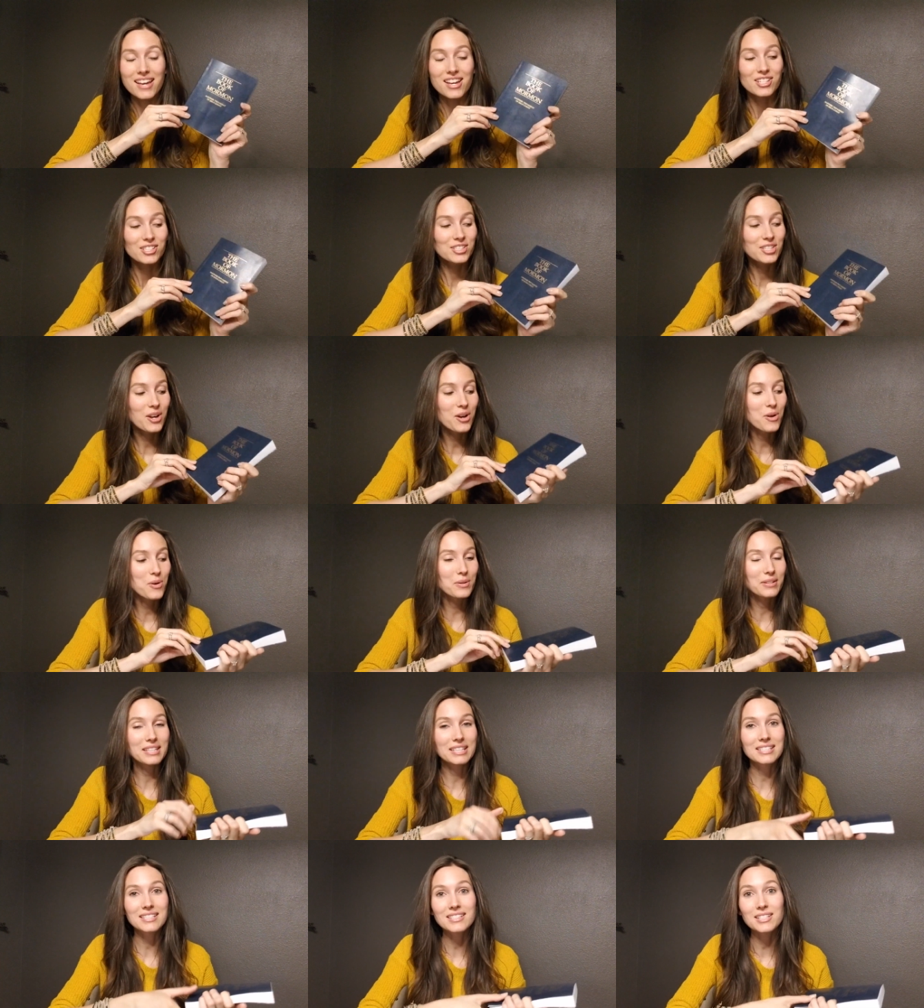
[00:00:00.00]
So
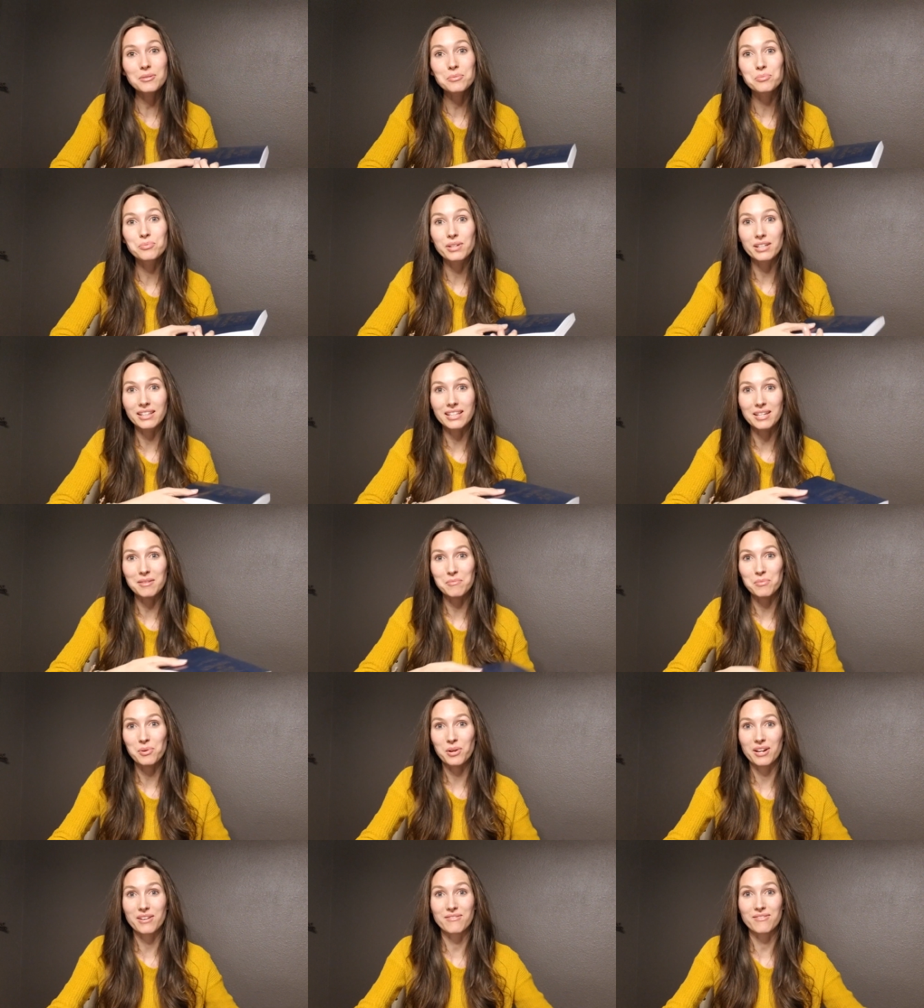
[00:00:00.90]
this is a really
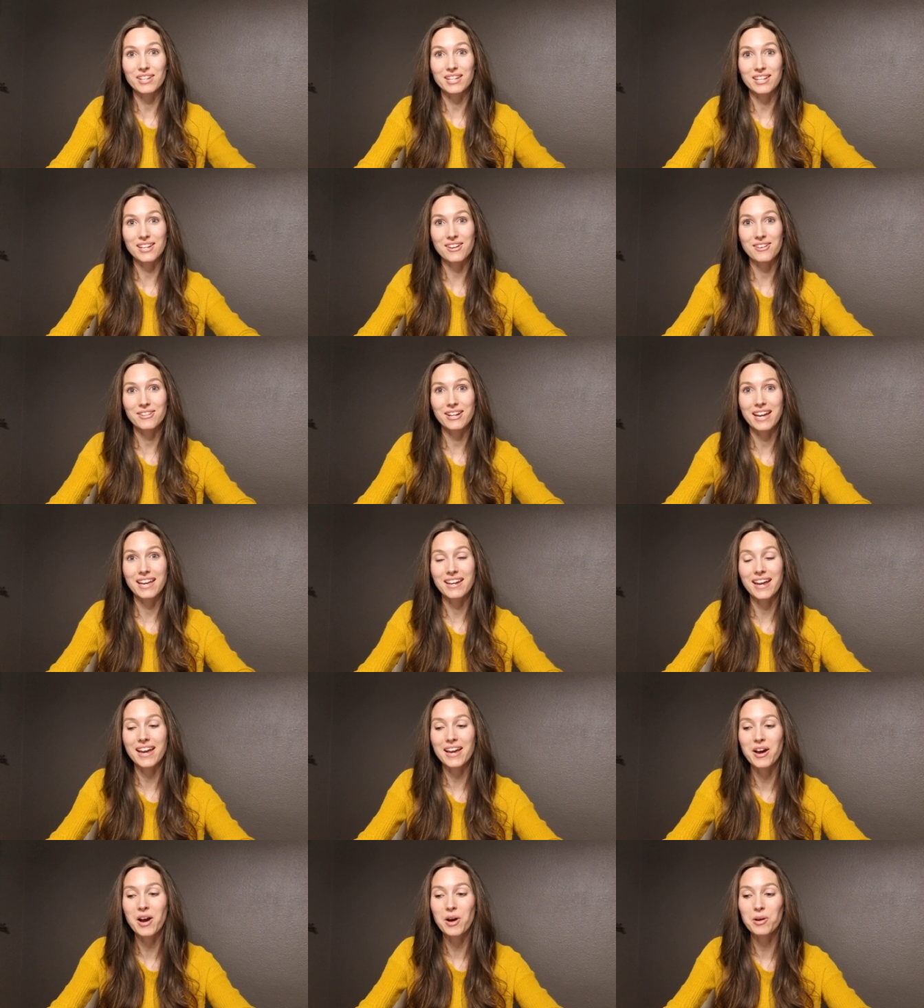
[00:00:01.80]
important video, and
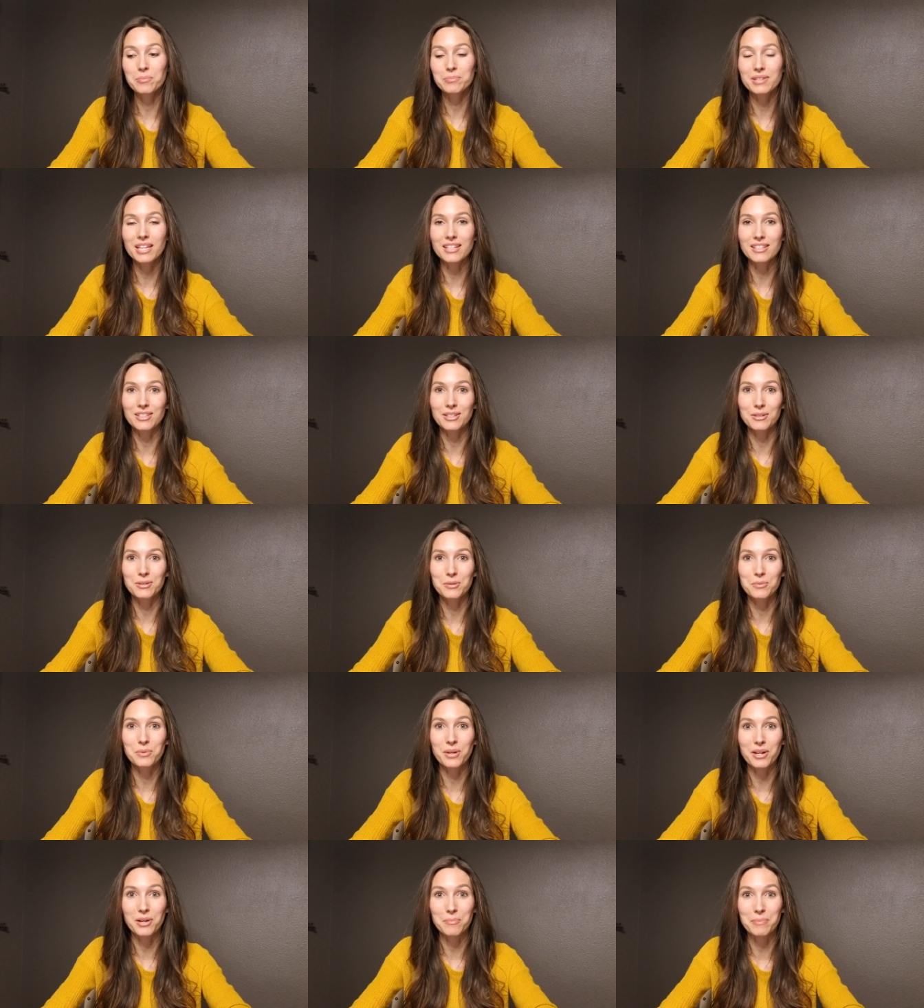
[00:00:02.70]
I hope that you
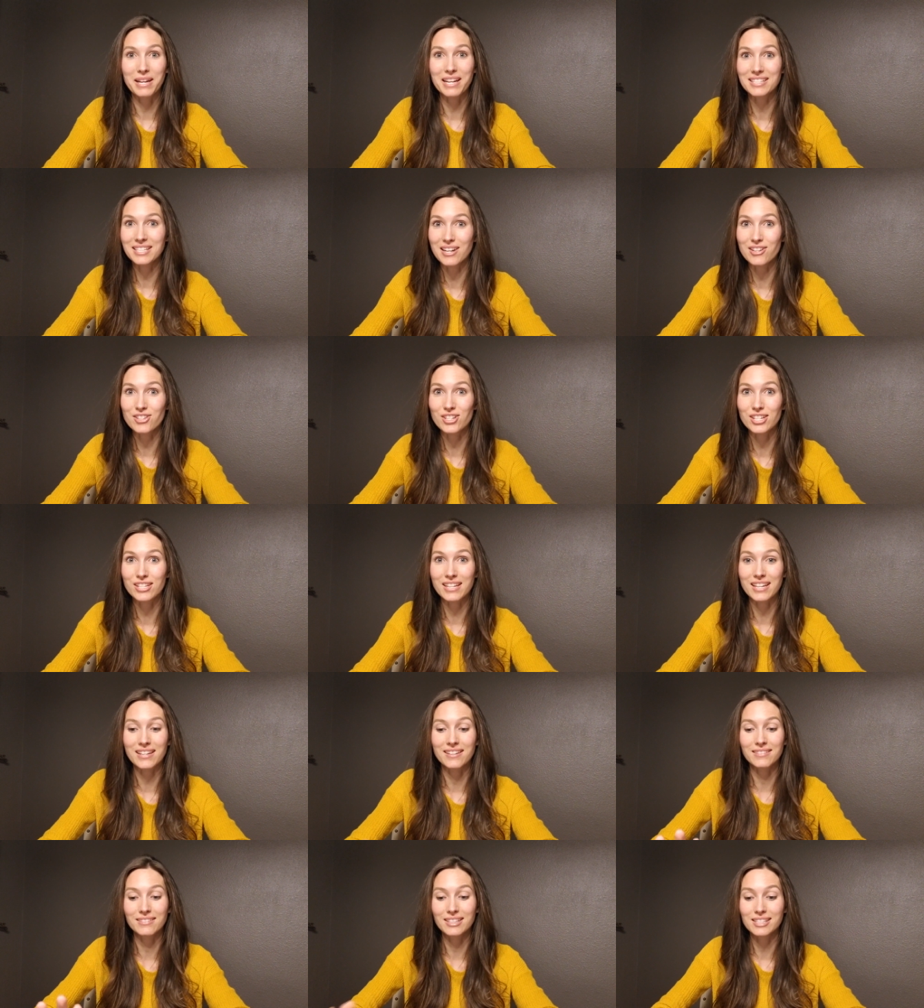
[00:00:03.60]
will pay attention
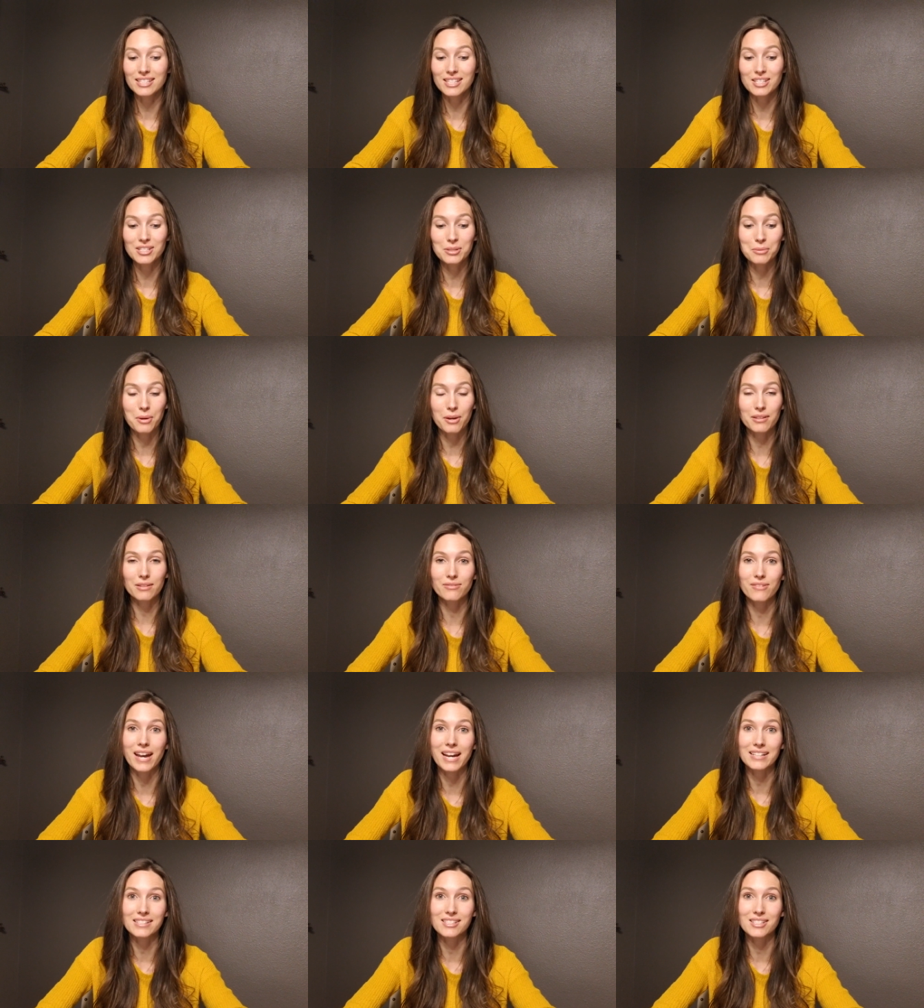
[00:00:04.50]
and listen to all the
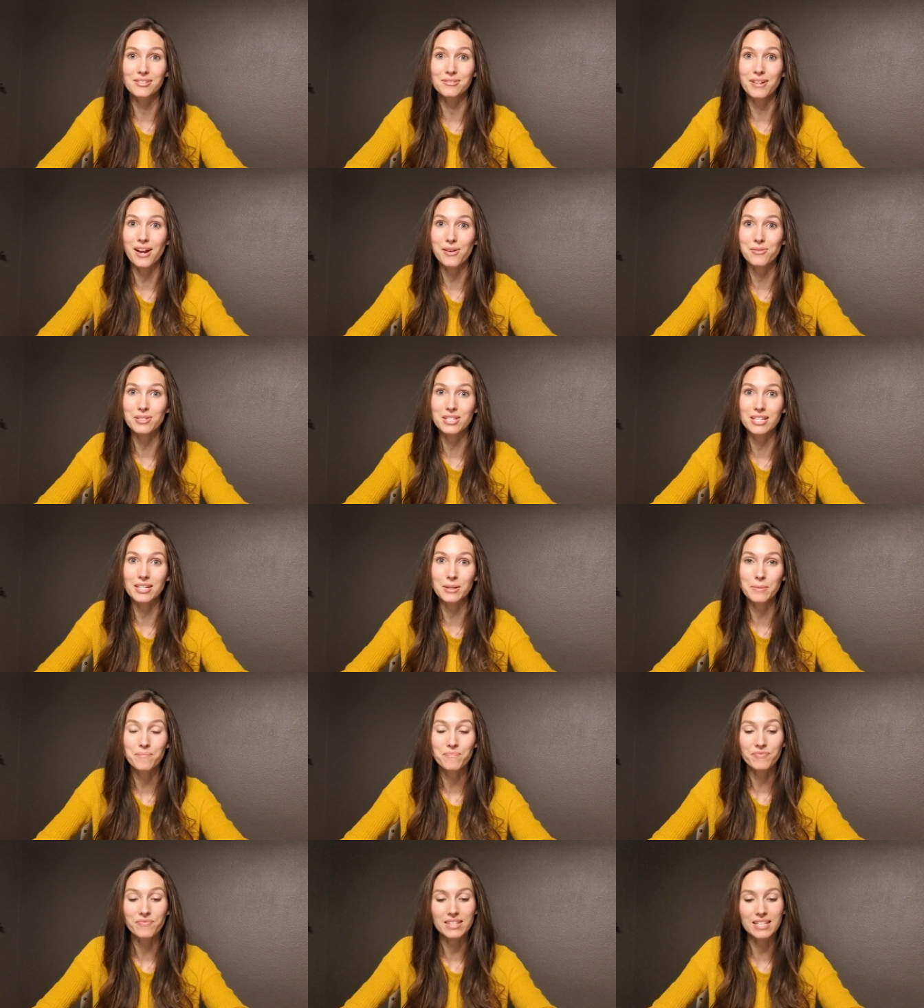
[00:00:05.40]
facts surrounding
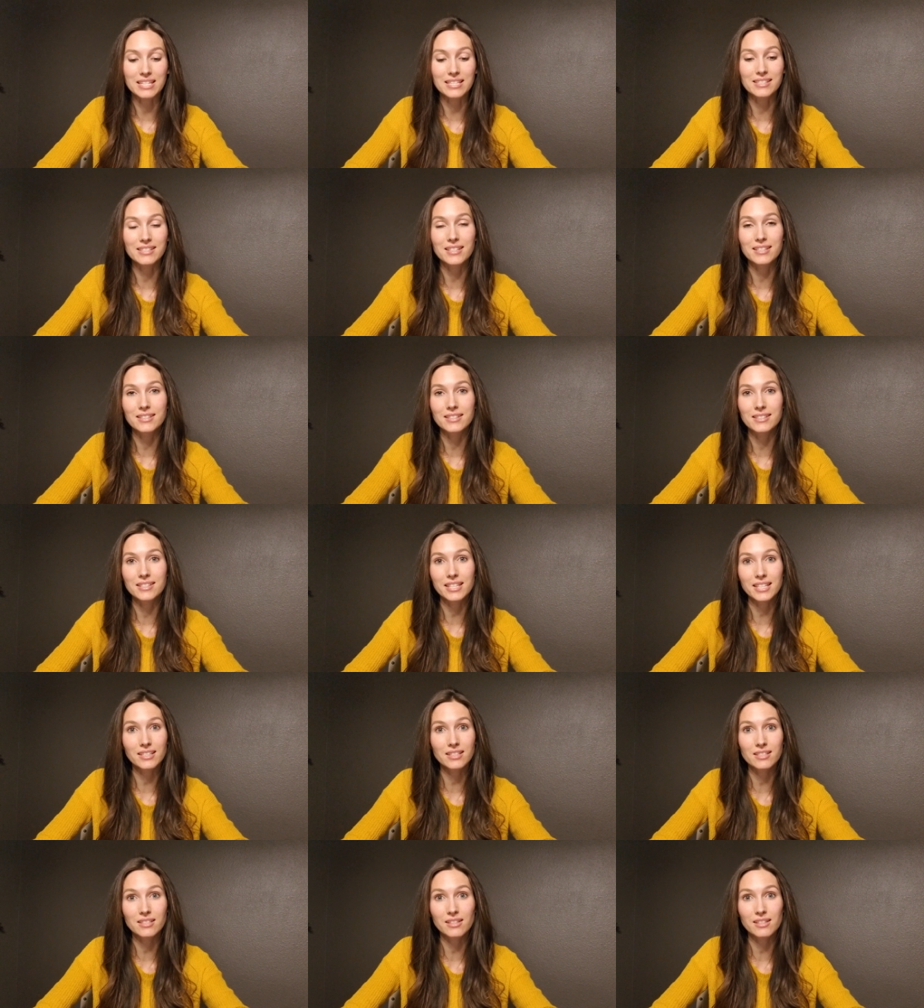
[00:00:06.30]
these
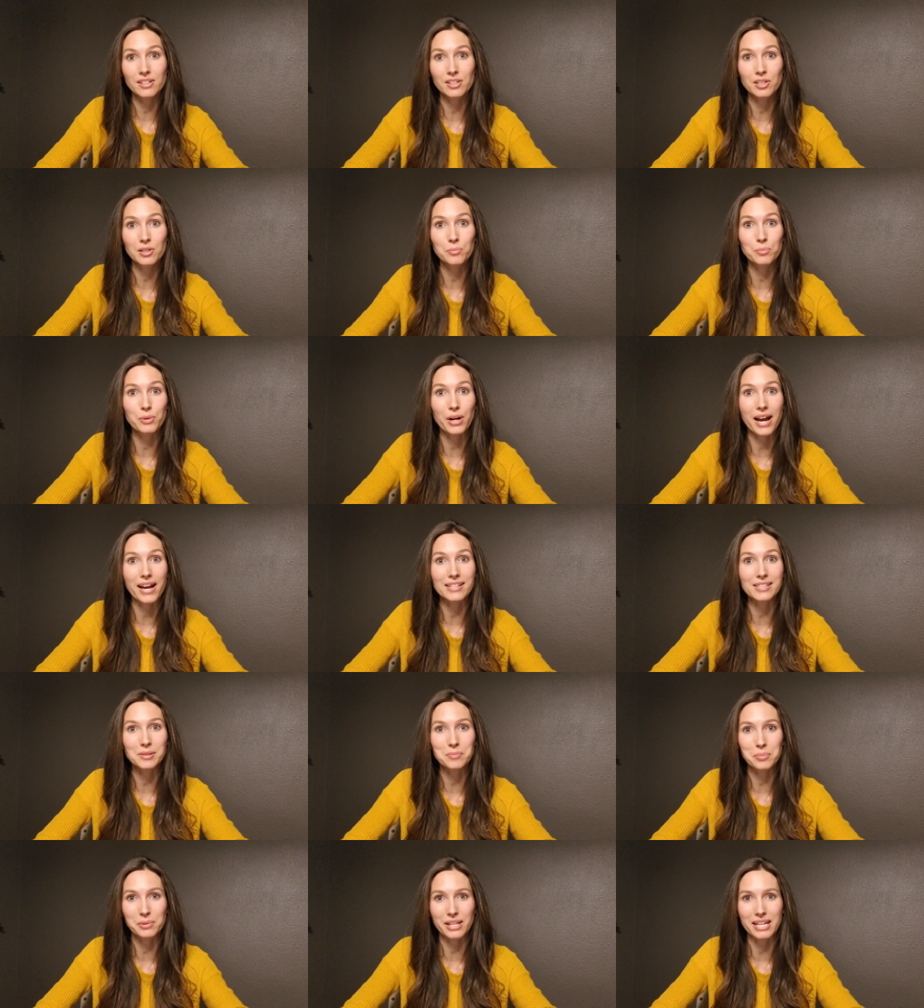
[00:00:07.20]
6 little
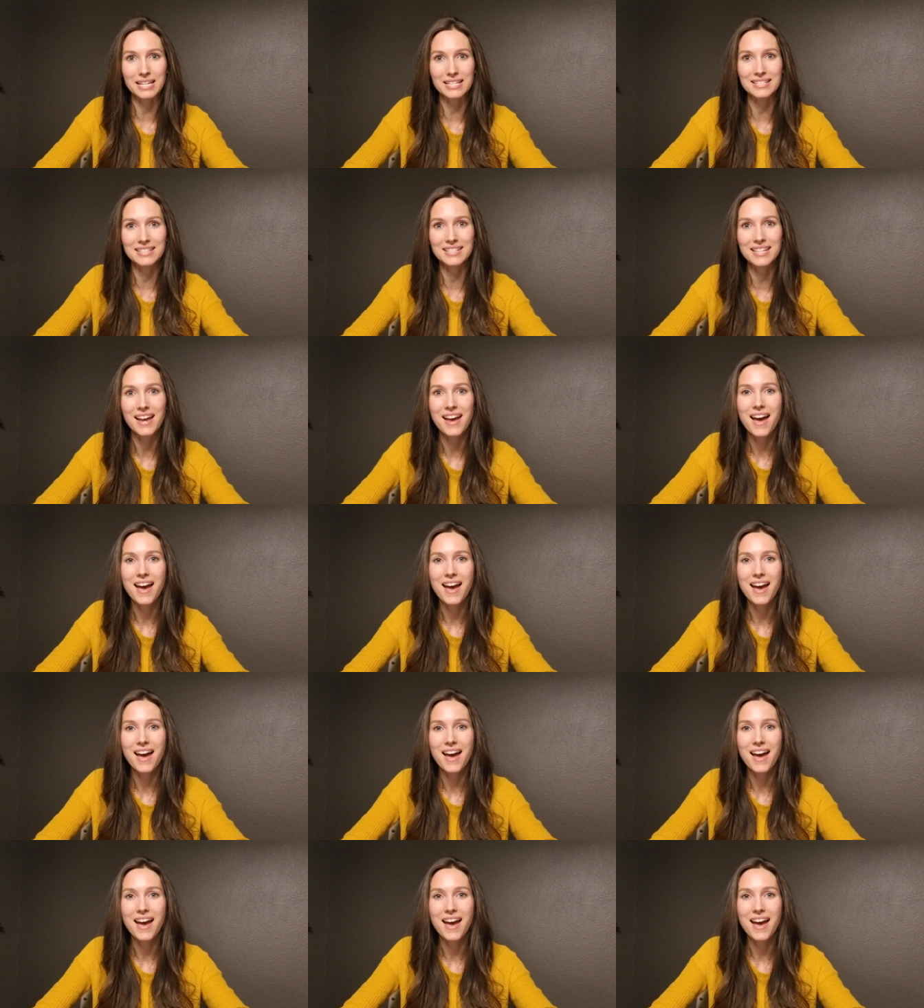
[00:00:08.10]
brass plates.